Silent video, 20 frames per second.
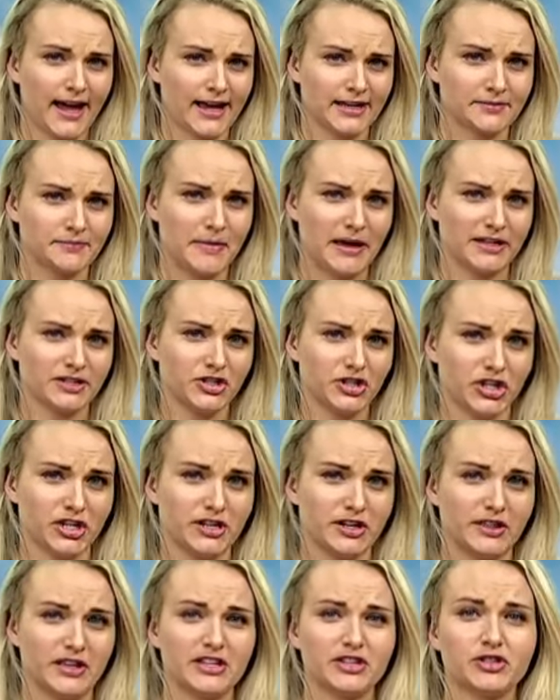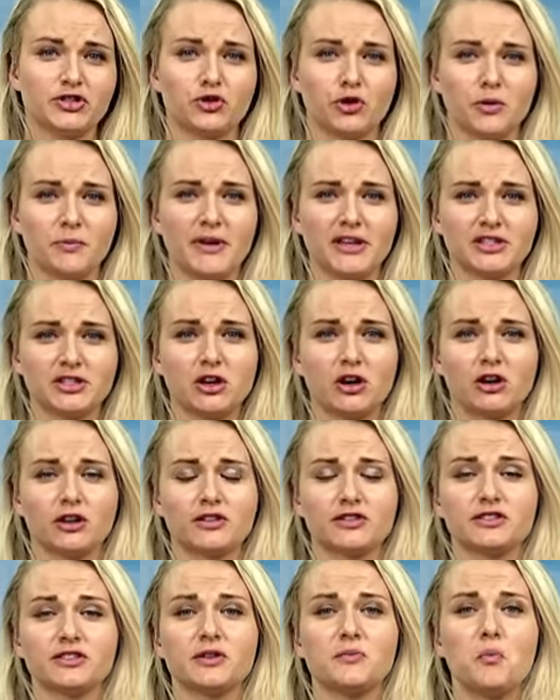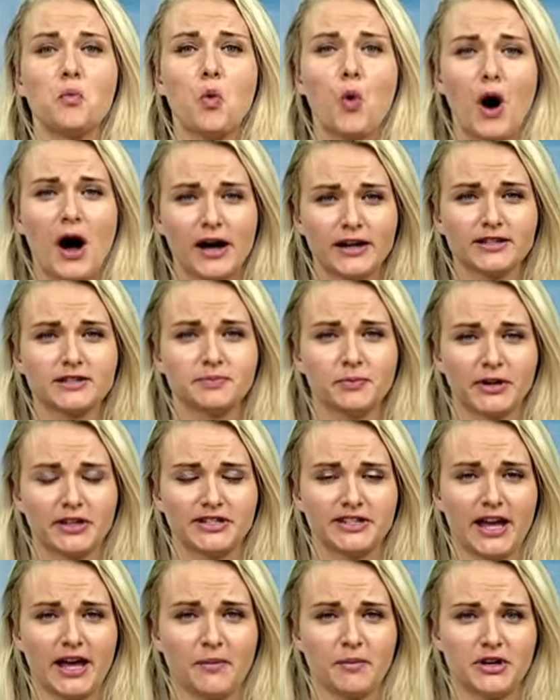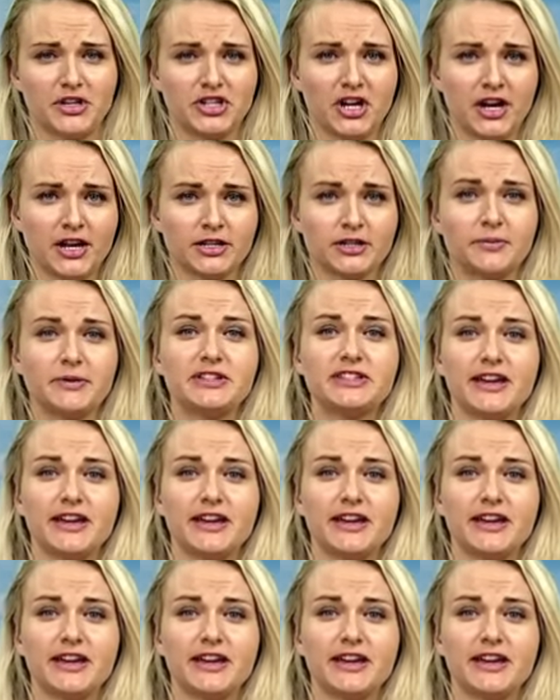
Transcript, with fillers: Cass mentioned, this storm has caused some widespread damage.